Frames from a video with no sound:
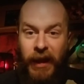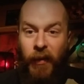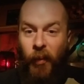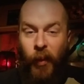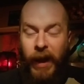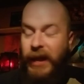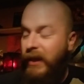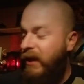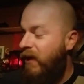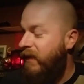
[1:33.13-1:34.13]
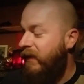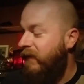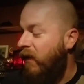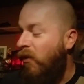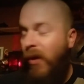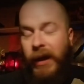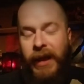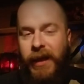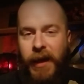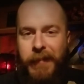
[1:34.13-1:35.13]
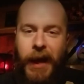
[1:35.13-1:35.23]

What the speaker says: Way later, I think it's like 1 a.m.